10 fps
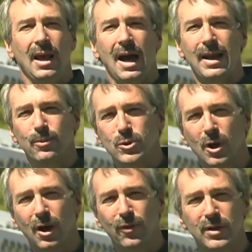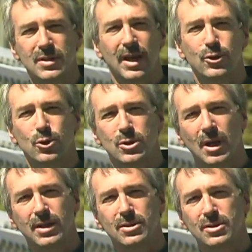items on these
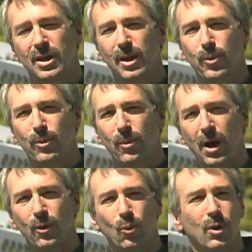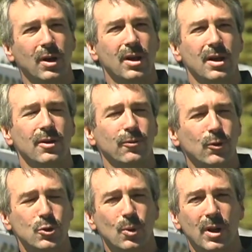exercises to keep in mind. The
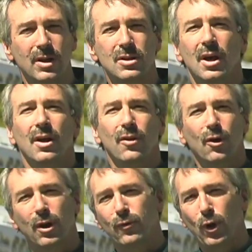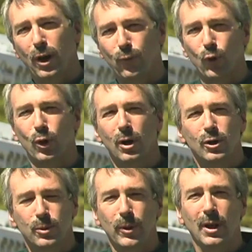first one is they're never ever
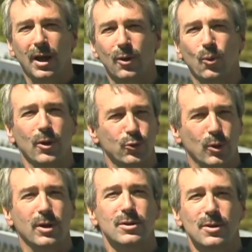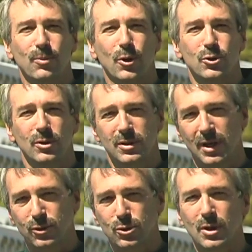to be done while the truck is in motion. These
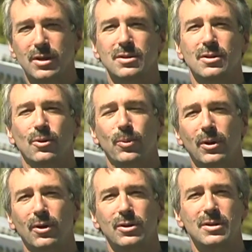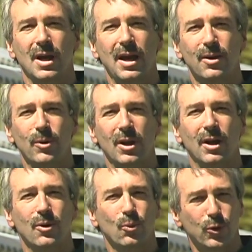exercises are designed to be
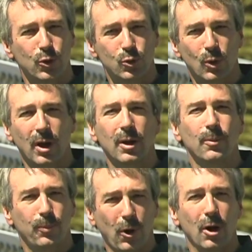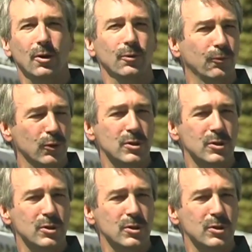done with the truck parked for